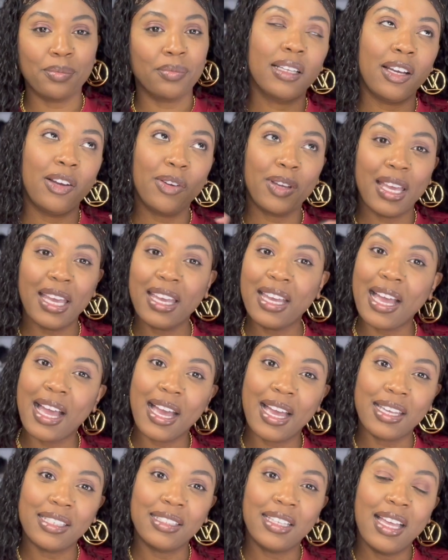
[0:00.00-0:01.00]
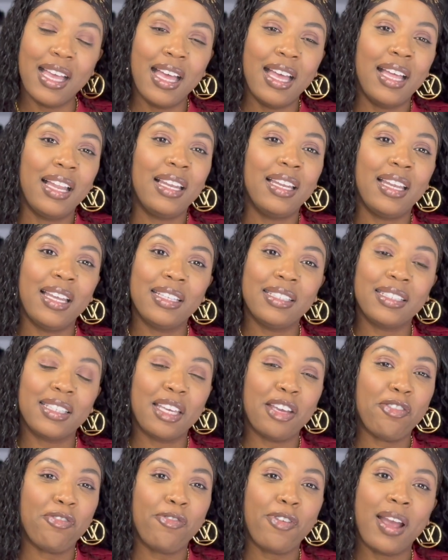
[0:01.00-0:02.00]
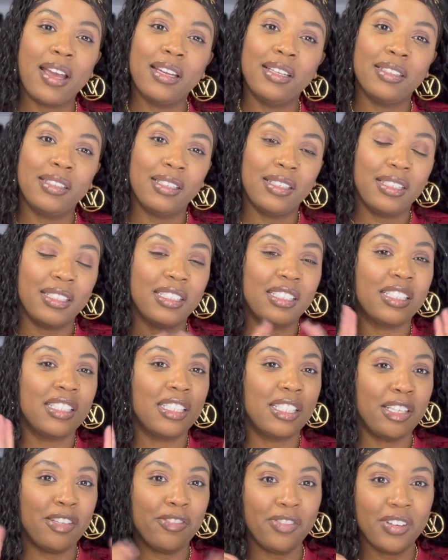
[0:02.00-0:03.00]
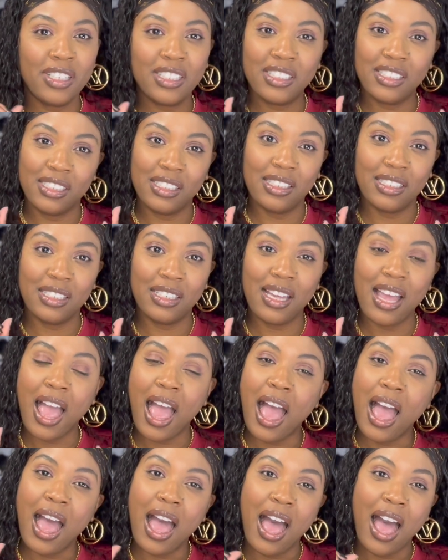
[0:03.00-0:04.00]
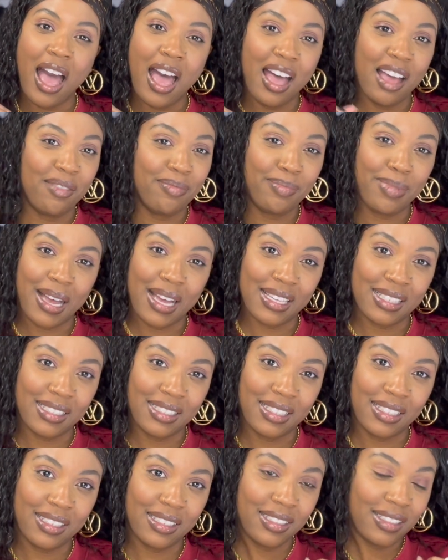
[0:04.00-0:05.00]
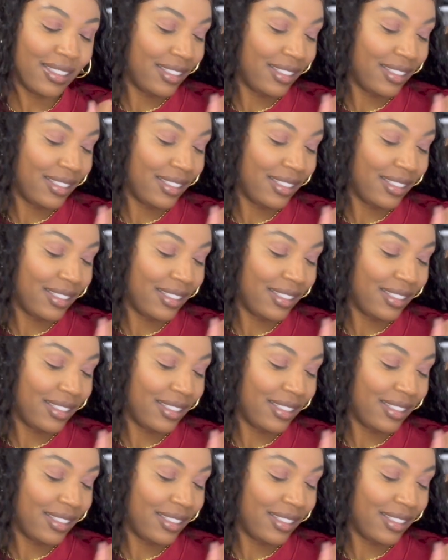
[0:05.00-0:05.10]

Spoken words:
Okay guys, let's get right into the Givenchy unboxing.